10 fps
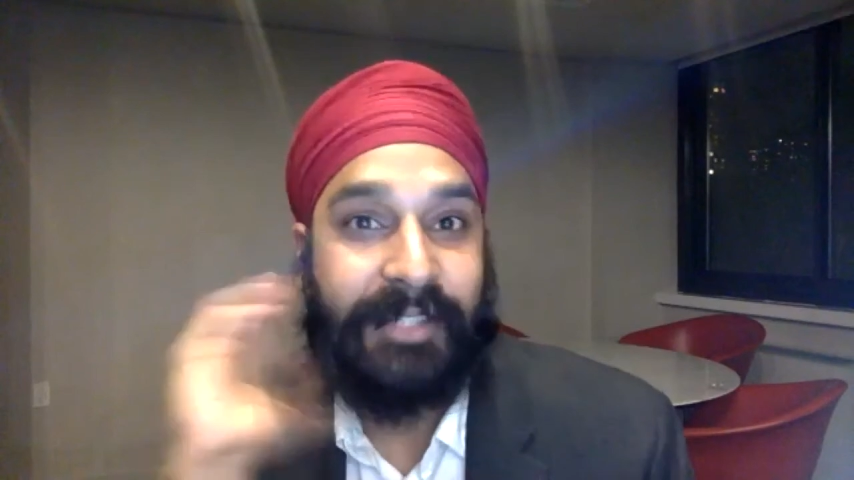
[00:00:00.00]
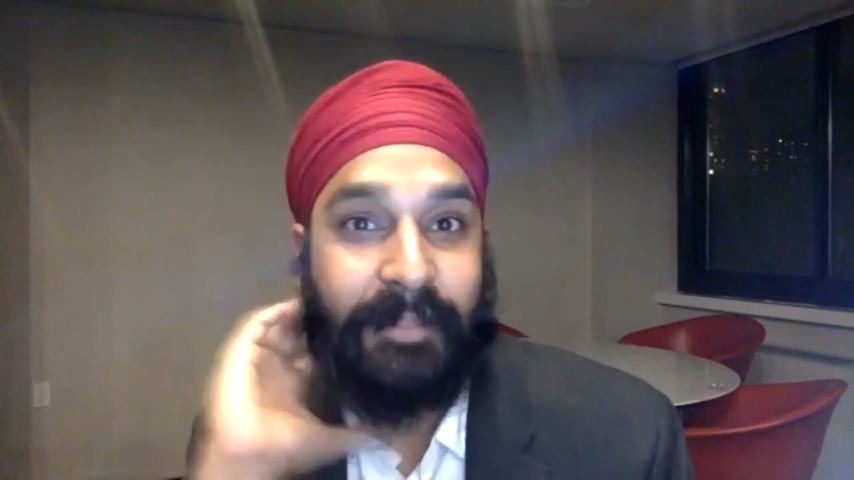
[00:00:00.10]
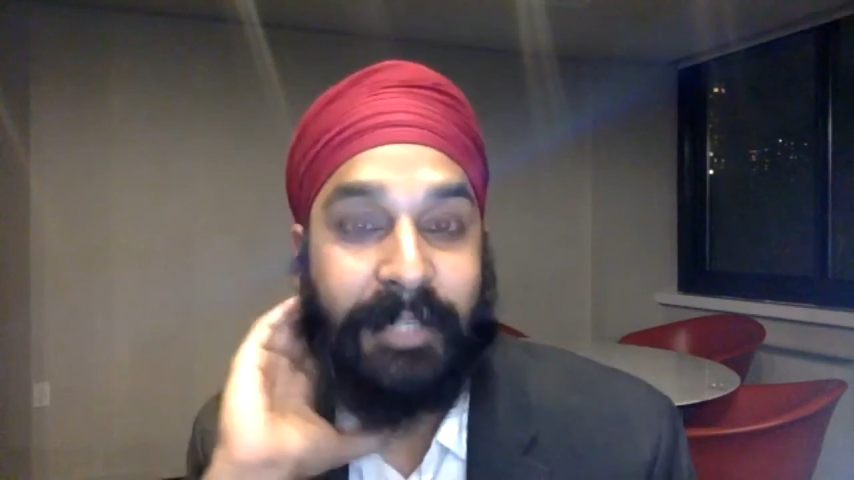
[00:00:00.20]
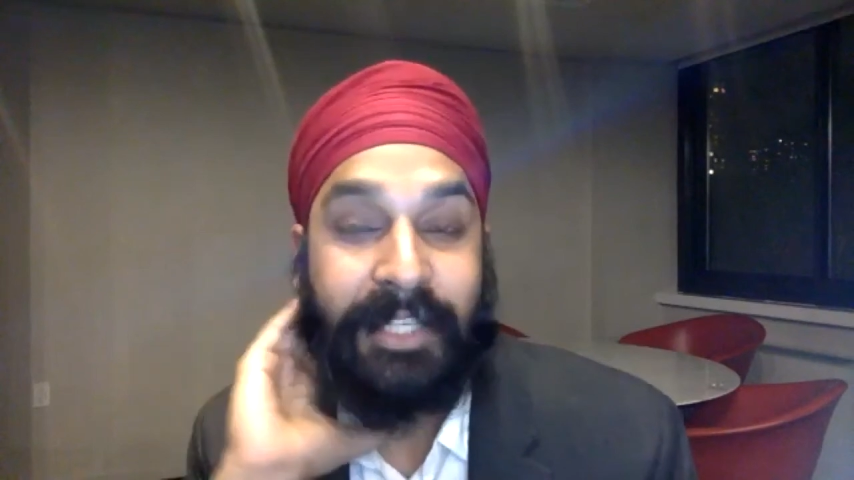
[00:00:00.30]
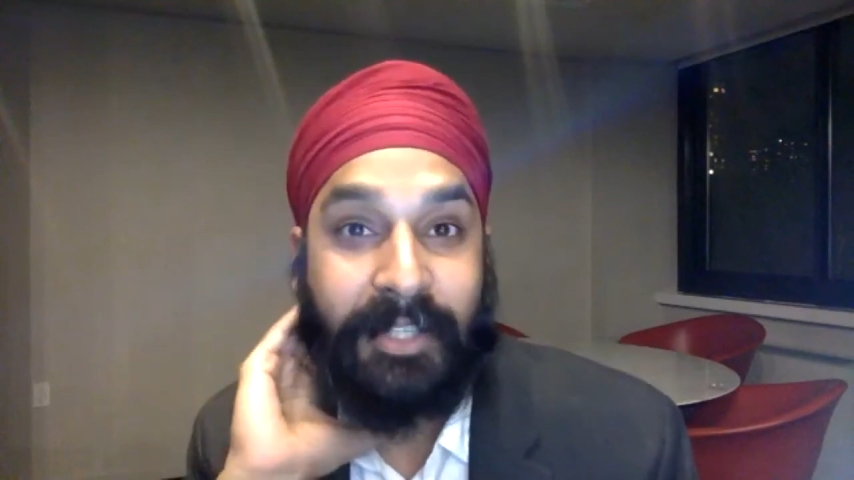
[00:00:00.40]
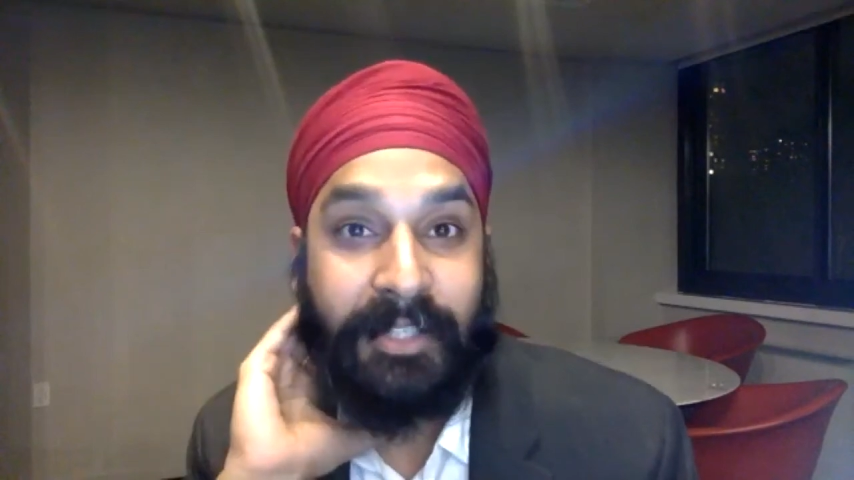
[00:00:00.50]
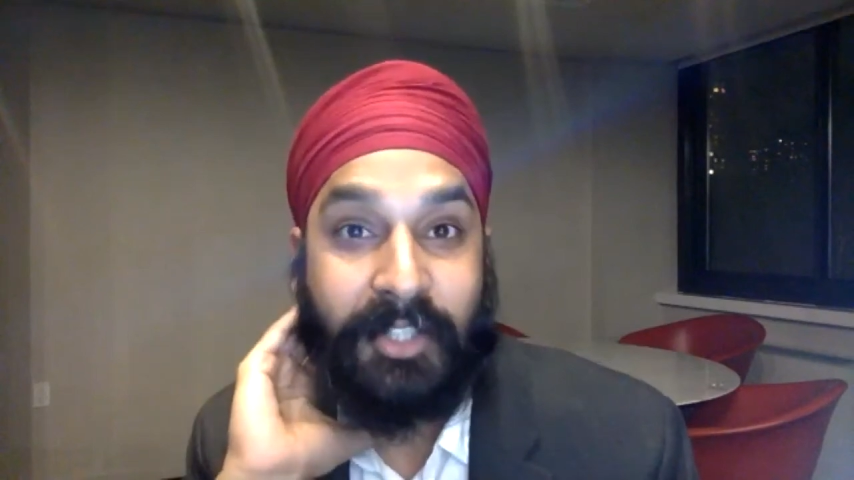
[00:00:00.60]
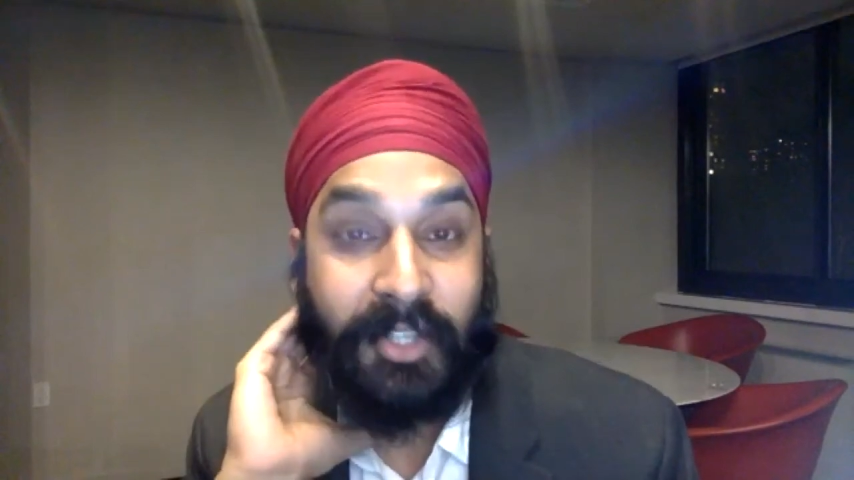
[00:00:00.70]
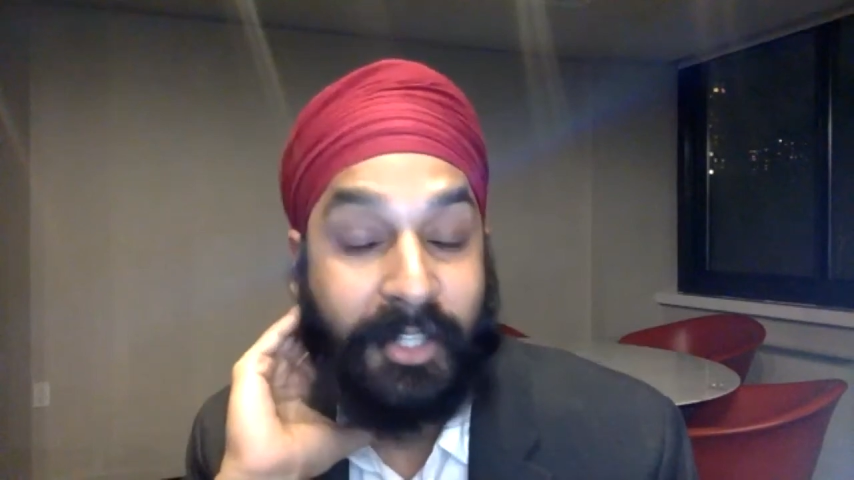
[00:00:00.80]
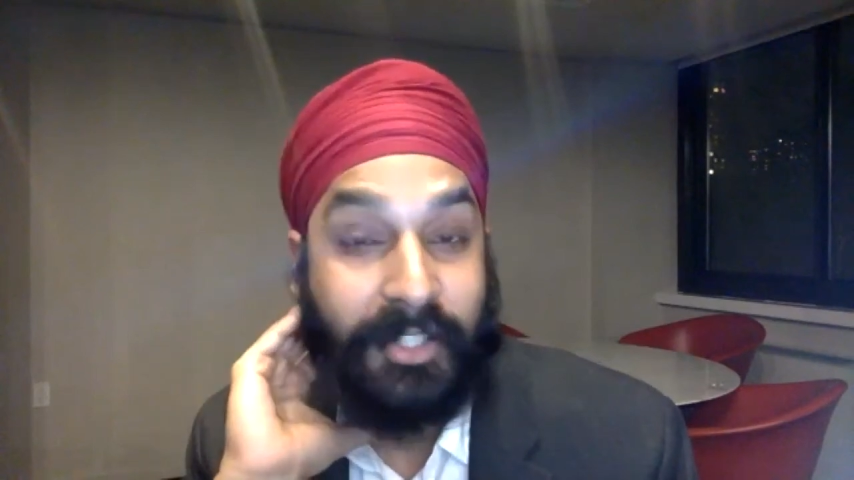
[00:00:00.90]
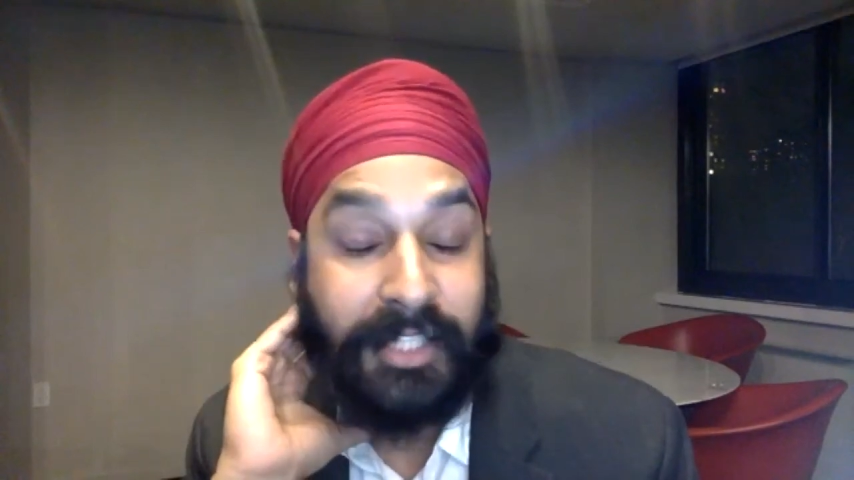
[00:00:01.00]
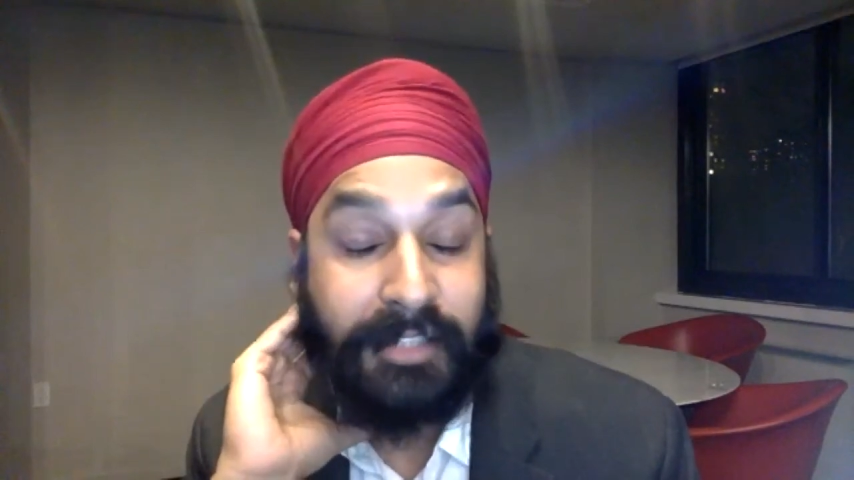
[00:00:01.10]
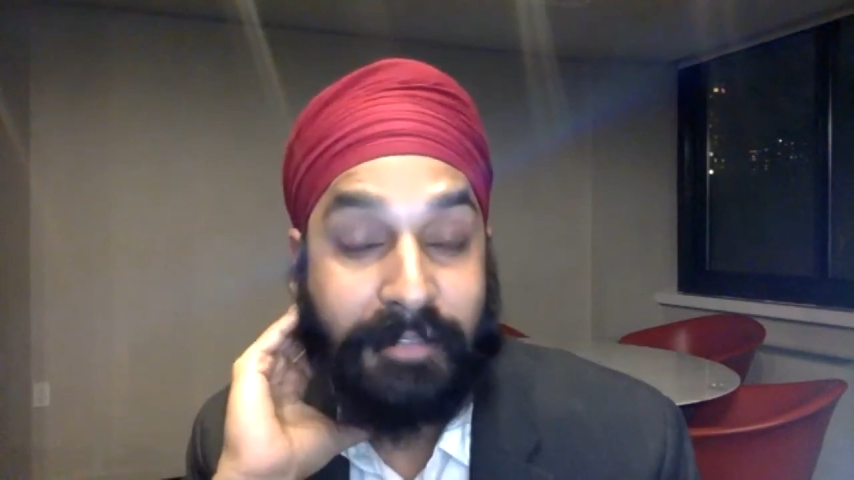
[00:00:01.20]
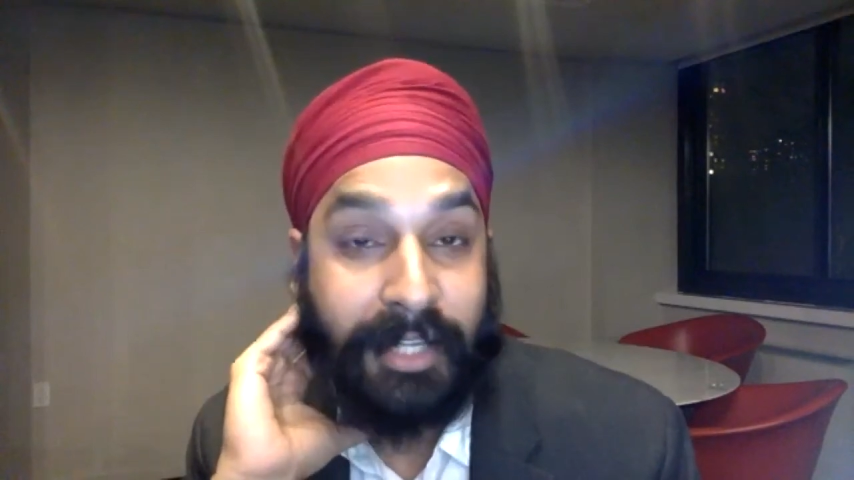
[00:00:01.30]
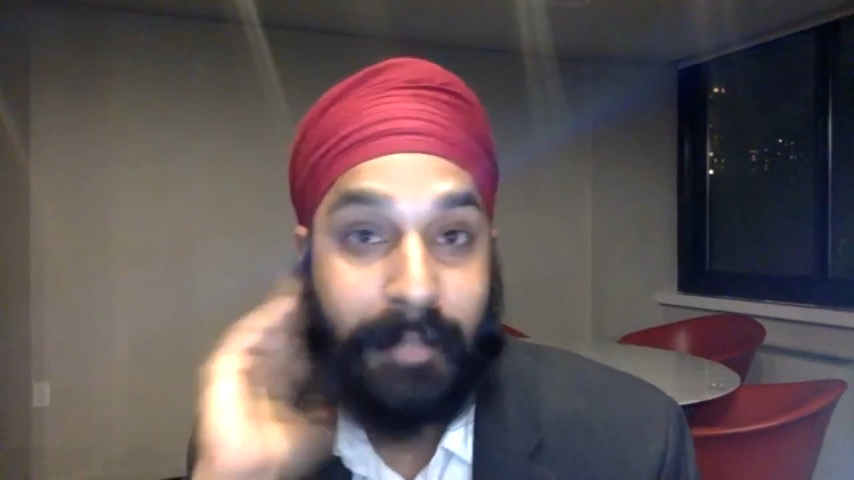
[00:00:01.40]
somebody could
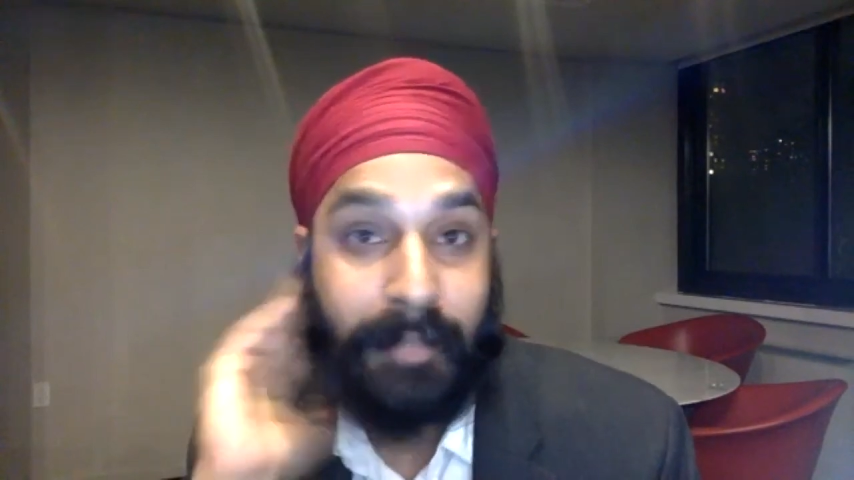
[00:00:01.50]
justify that,